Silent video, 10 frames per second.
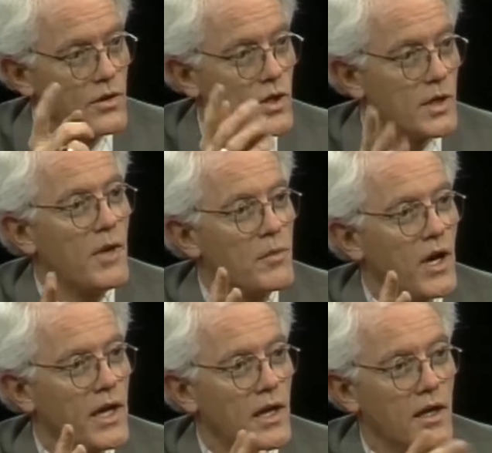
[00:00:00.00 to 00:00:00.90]
You're going to make
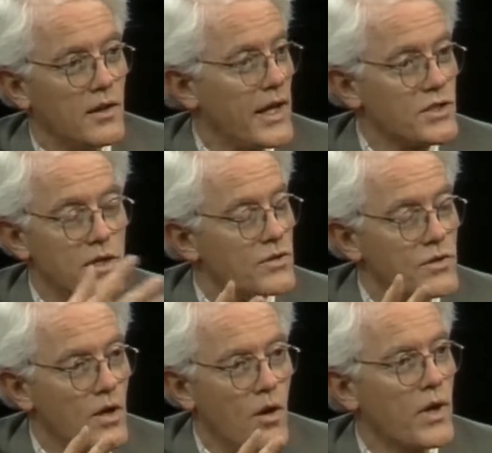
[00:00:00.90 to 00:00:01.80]
money. That's the
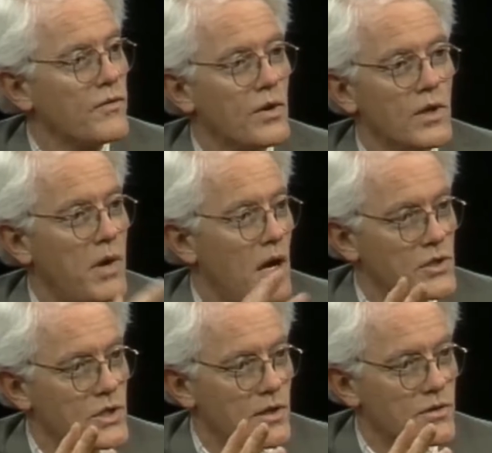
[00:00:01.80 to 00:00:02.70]
industry you know. What if you know the
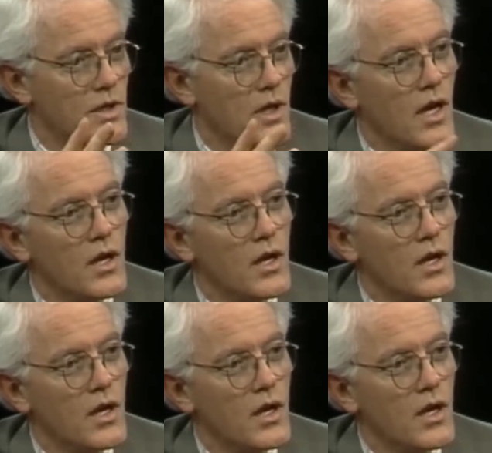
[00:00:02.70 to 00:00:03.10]
publishing industry?